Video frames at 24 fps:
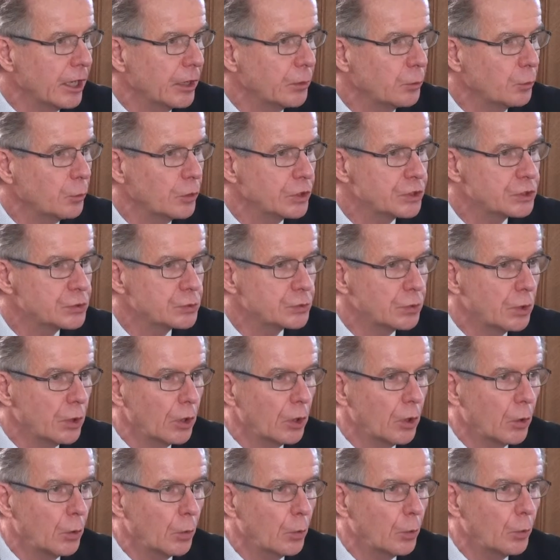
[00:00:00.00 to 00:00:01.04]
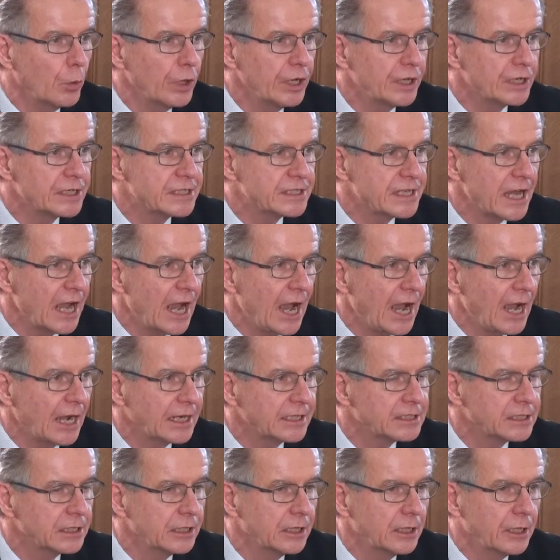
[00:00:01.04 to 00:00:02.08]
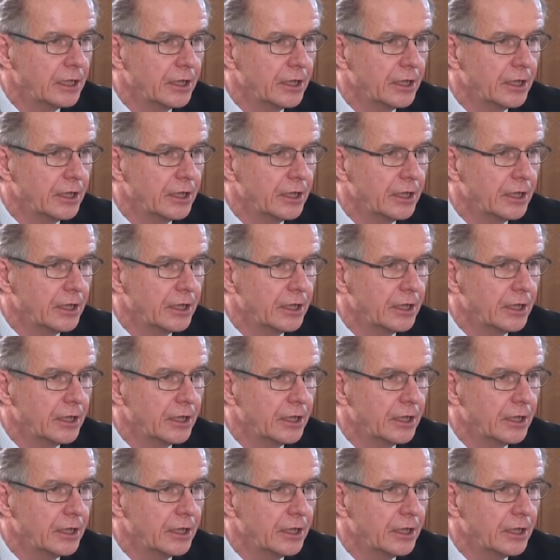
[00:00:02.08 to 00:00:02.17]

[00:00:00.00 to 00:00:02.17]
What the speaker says: in which we attacked